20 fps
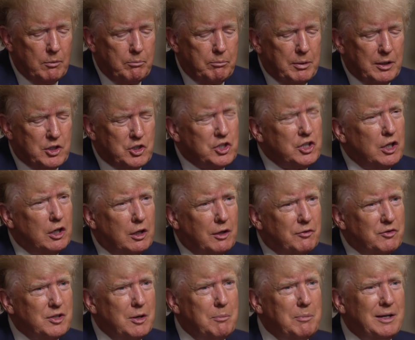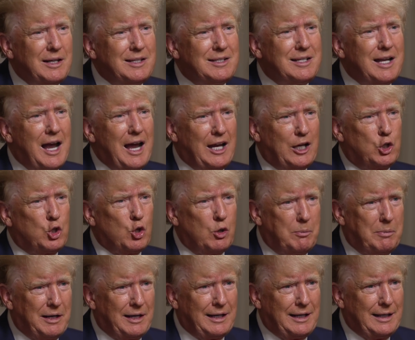But still, if somebody's dying
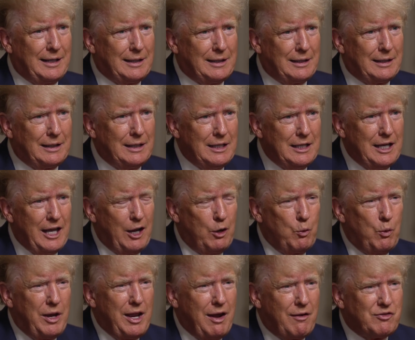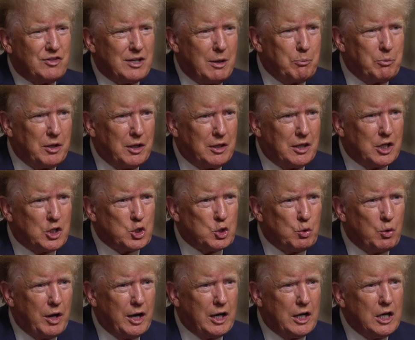terminally ill, Let and we try. have something that's
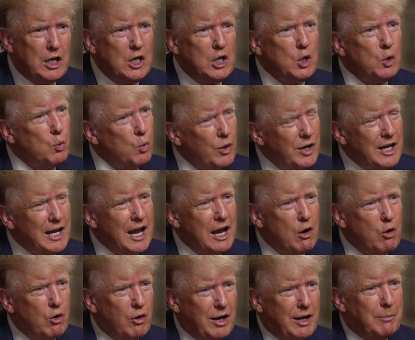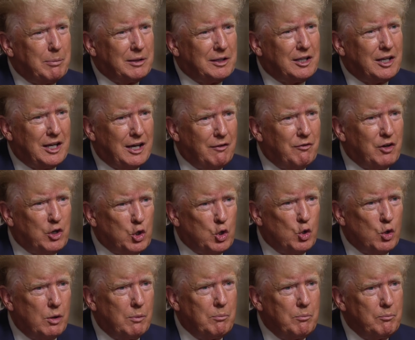great, we now are able to give it to
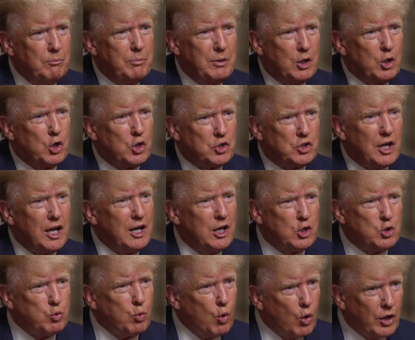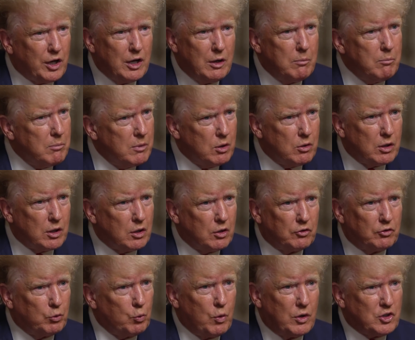them because right. and it's working
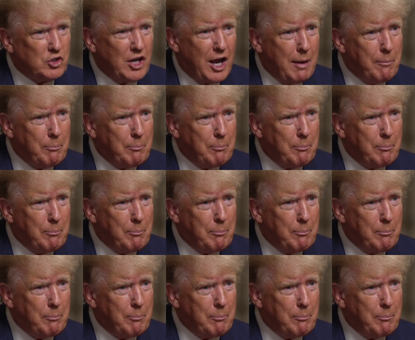miracles what's right.